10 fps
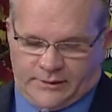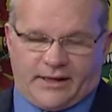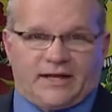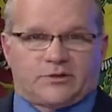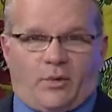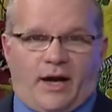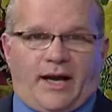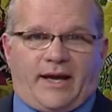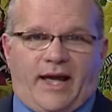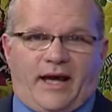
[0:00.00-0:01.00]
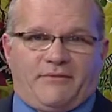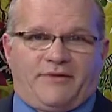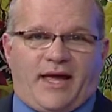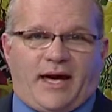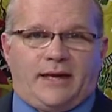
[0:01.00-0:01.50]
that's why I have
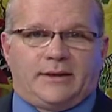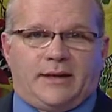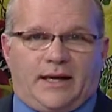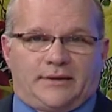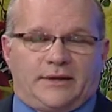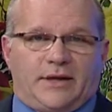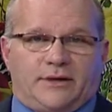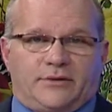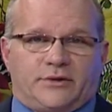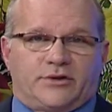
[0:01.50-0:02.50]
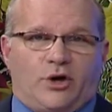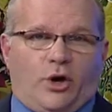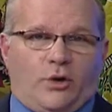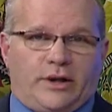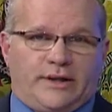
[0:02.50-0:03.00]
that at the end of the show,